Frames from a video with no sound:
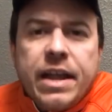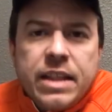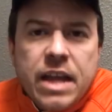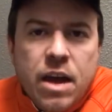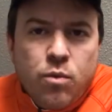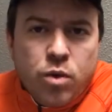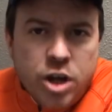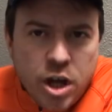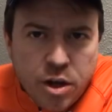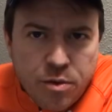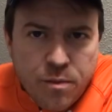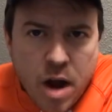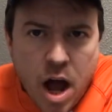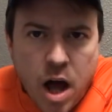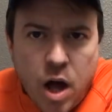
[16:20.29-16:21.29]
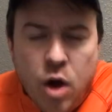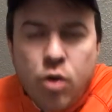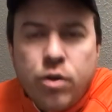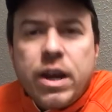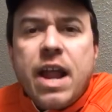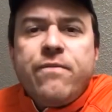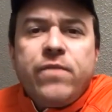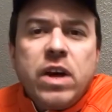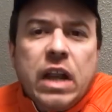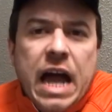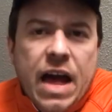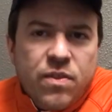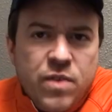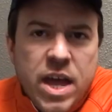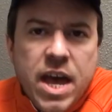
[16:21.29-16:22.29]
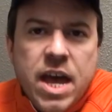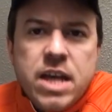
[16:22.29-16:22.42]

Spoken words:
and they feel like this and they did that.